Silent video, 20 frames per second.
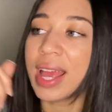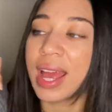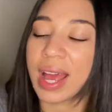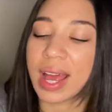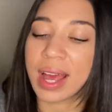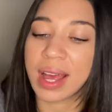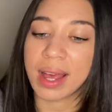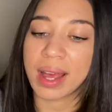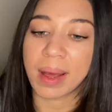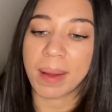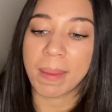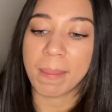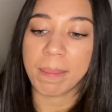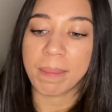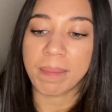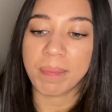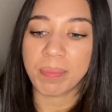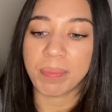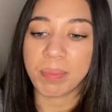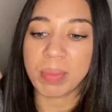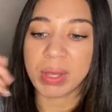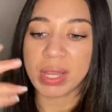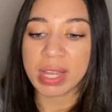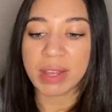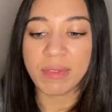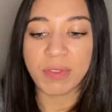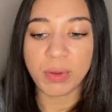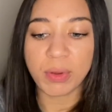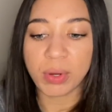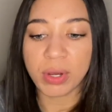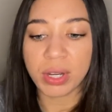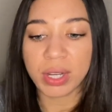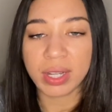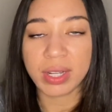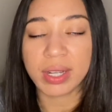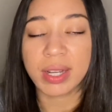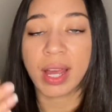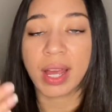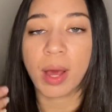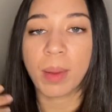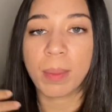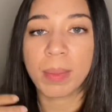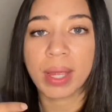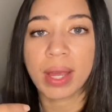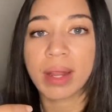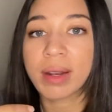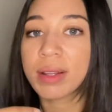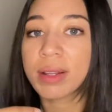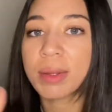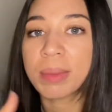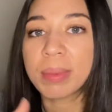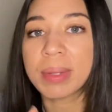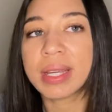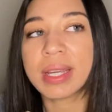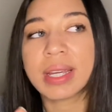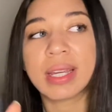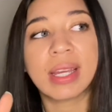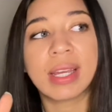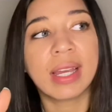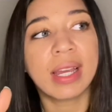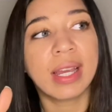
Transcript: But if you could help me out a little bit,